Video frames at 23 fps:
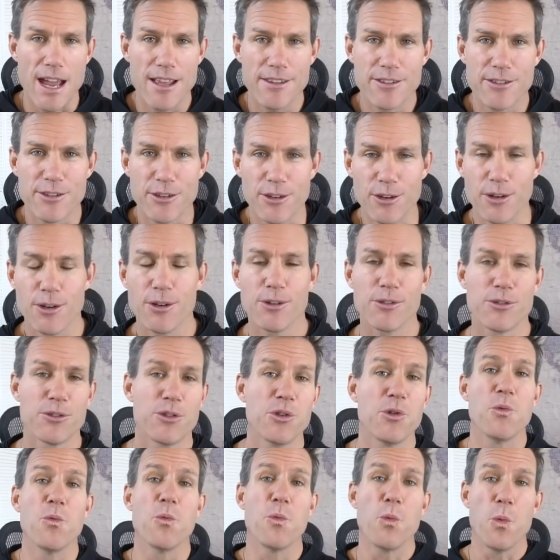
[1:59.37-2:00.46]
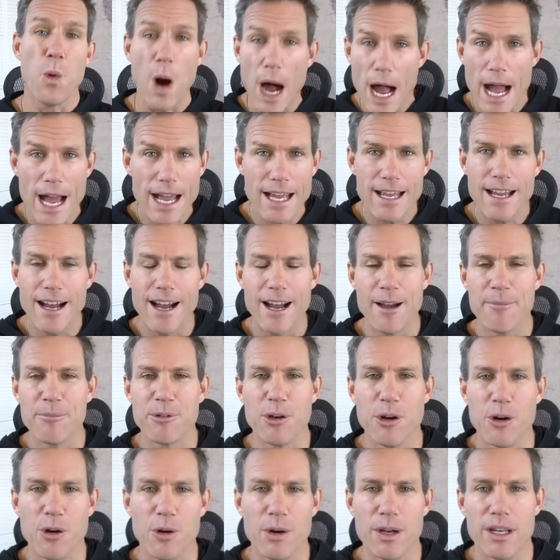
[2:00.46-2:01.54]
answer to why I'm
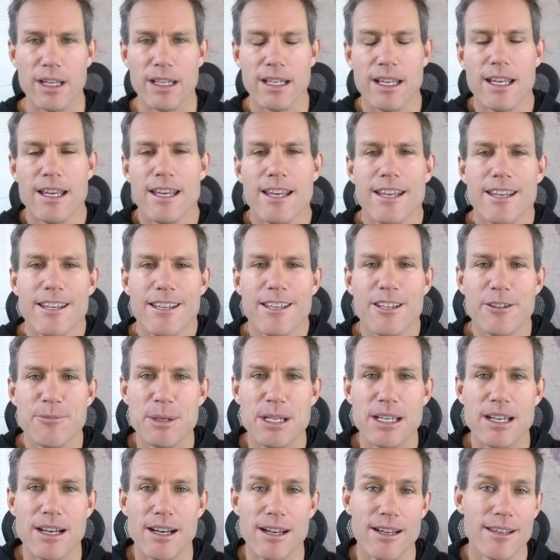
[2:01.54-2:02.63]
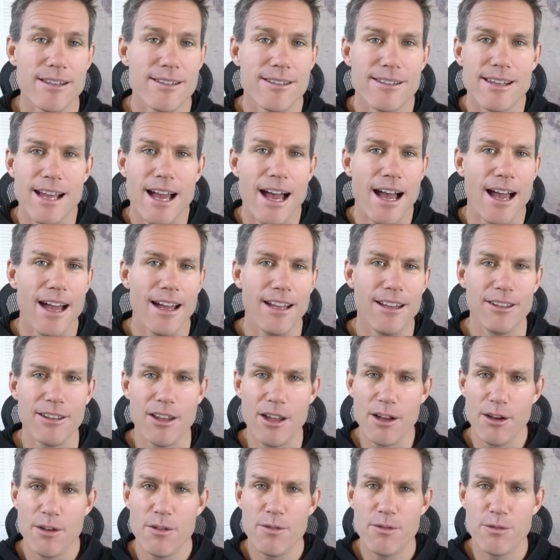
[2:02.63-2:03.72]
going is because I
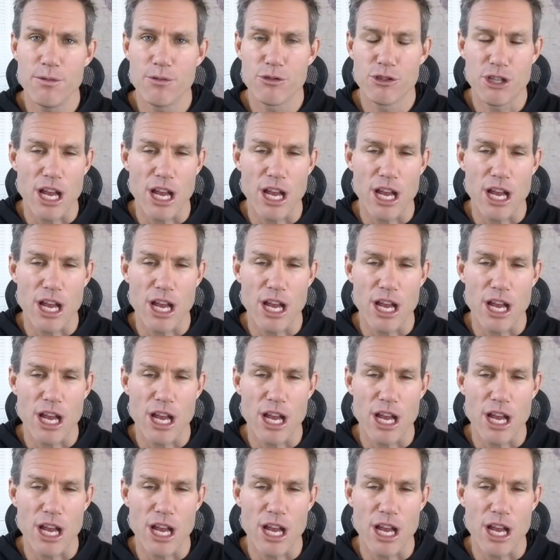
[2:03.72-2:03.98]
love